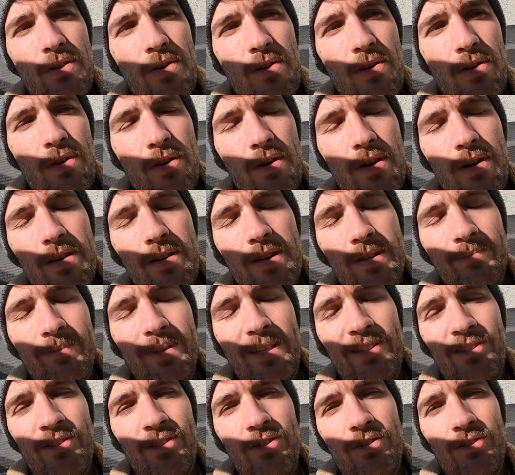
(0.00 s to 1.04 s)
are
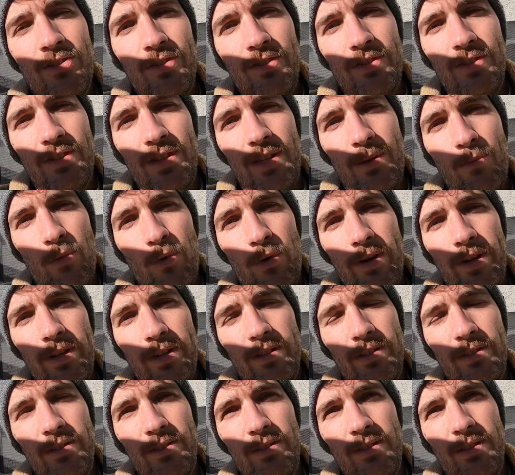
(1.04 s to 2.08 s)
at church on Sunday
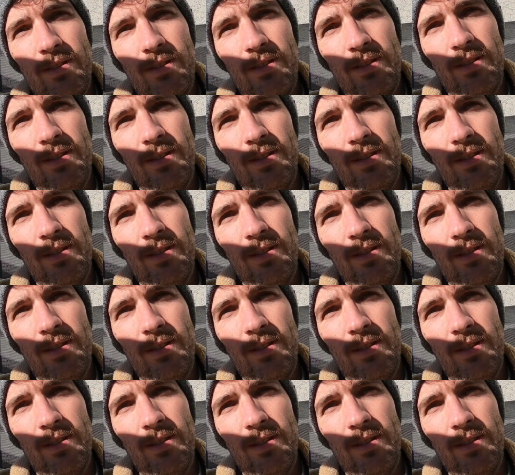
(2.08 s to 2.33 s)
mornings.